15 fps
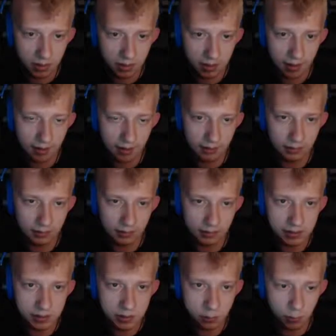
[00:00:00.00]
and it
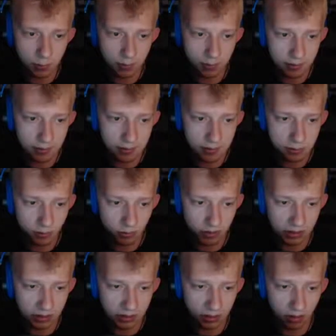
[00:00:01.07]
leads you out into these really
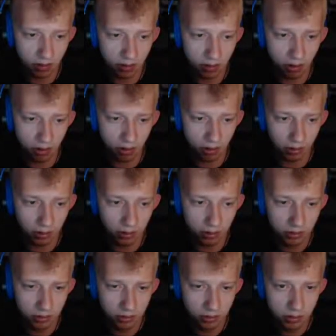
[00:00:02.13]
long,
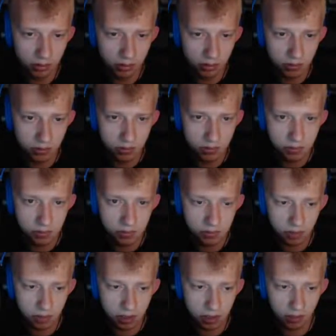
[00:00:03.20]

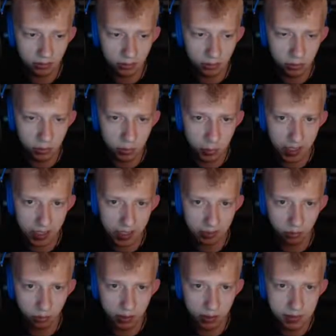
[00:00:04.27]
convoluted
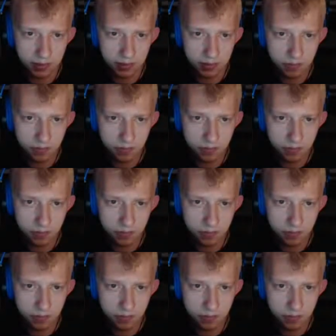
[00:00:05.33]
pathways.